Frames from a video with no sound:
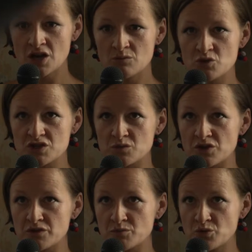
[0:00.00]
Mush is one
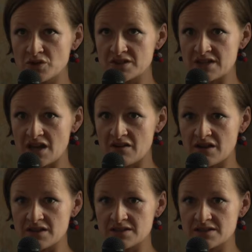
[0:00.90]
of the poorest
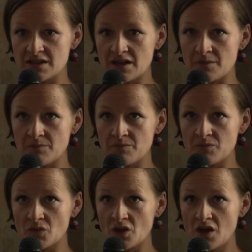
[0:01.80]
areas
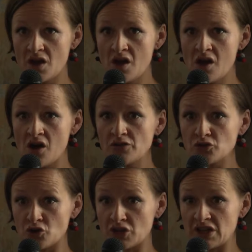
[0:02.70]
of
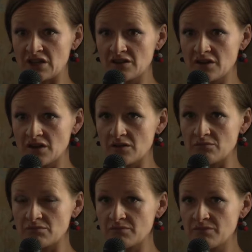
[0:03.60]
Turkey.
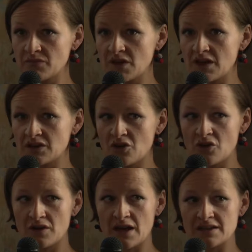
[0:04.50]

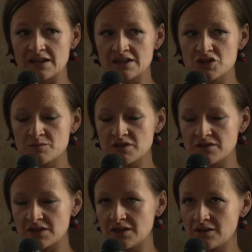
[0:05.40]
I think in terms of
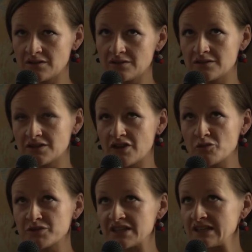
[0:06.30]
the
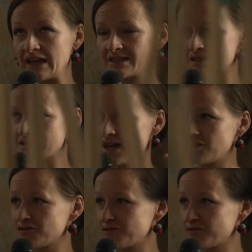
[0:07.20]
development index, it's kind of